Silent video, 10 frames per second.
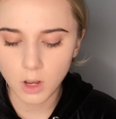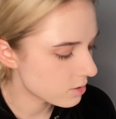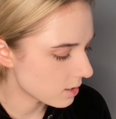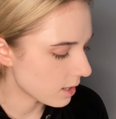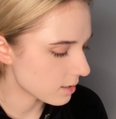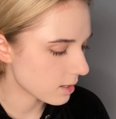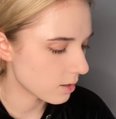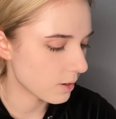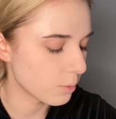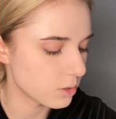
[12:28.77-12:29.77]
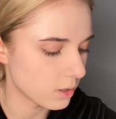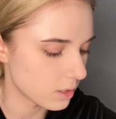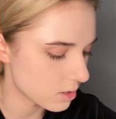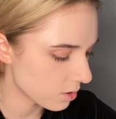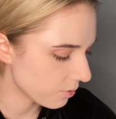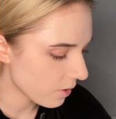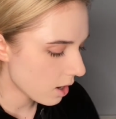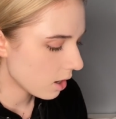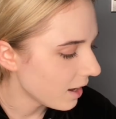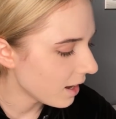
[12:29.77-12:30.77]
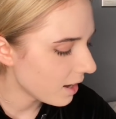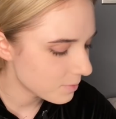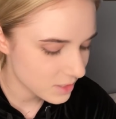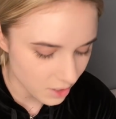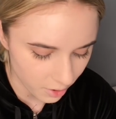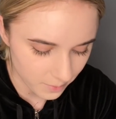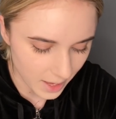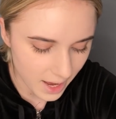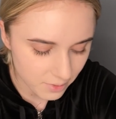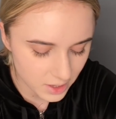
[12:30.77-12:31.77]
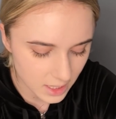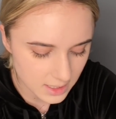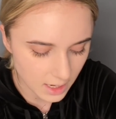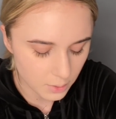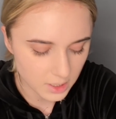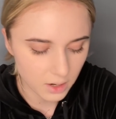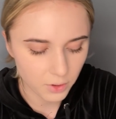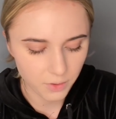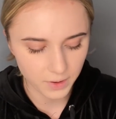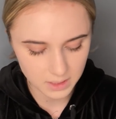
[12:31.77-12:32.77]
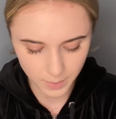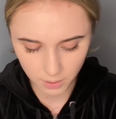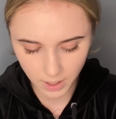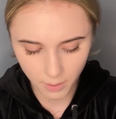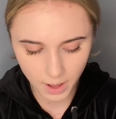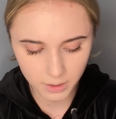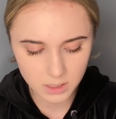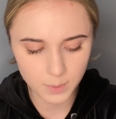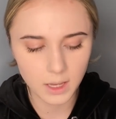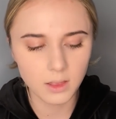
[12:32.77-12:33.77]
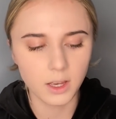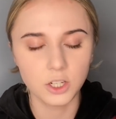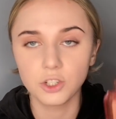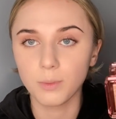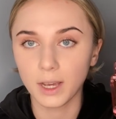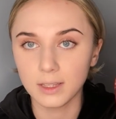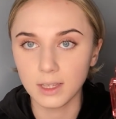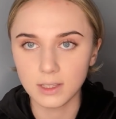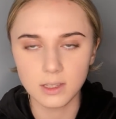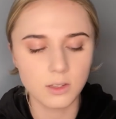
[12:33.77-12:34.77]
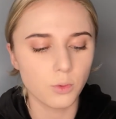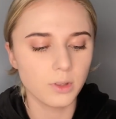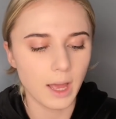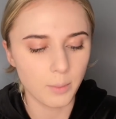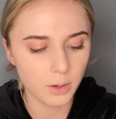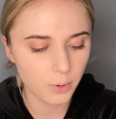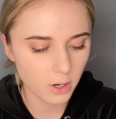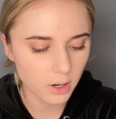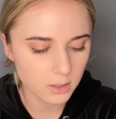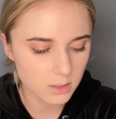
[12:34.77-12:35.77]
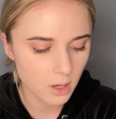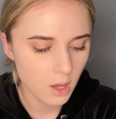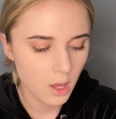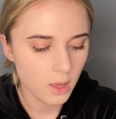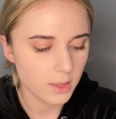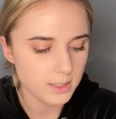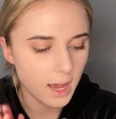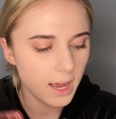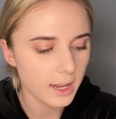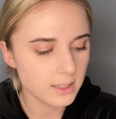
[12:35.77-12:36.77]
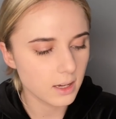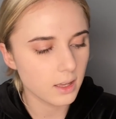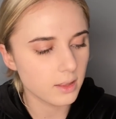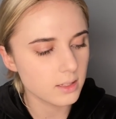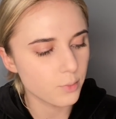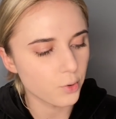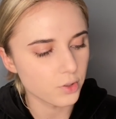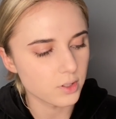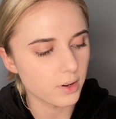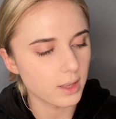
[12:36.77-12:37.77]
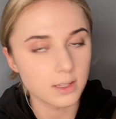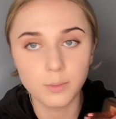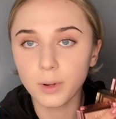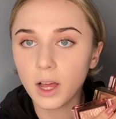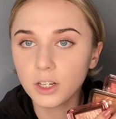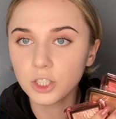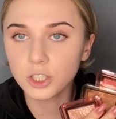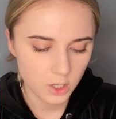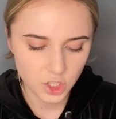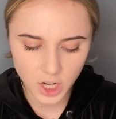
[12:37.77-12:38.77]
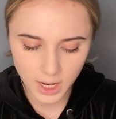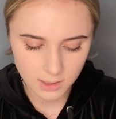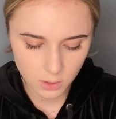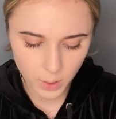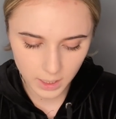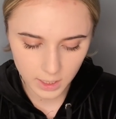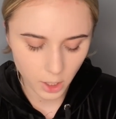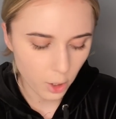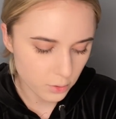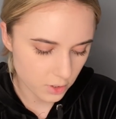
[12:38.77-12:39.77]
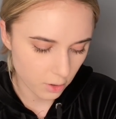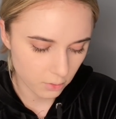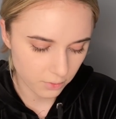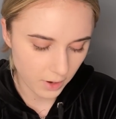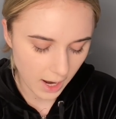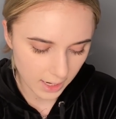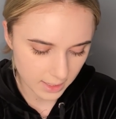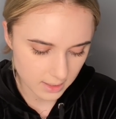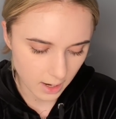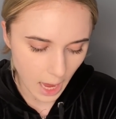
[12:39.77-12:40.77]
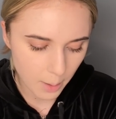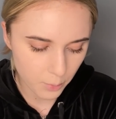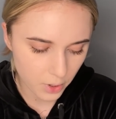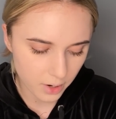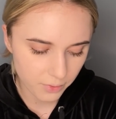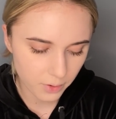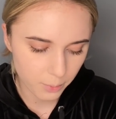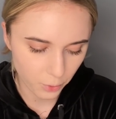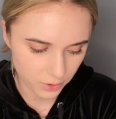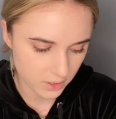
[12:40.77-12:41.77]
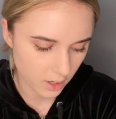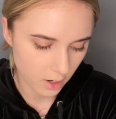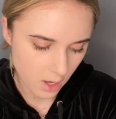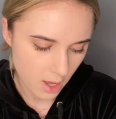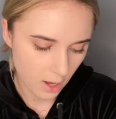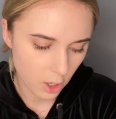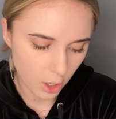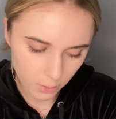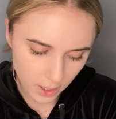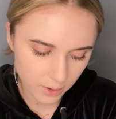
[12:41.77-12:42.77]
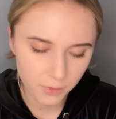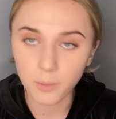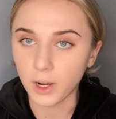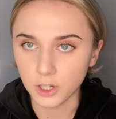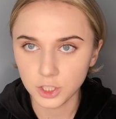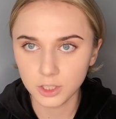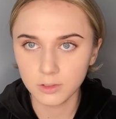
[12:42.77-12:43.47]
So that's kind of how we're doing this so far. Um, so I have these that I was kind of on the fence about. Now I'll explain the history behind these. These are all Nabla products. There's a highlighter, there's a bronzer, and there's a blush. Shades, quickly. Ozone for highlighter, Ambra for bronzer, Lola for blush.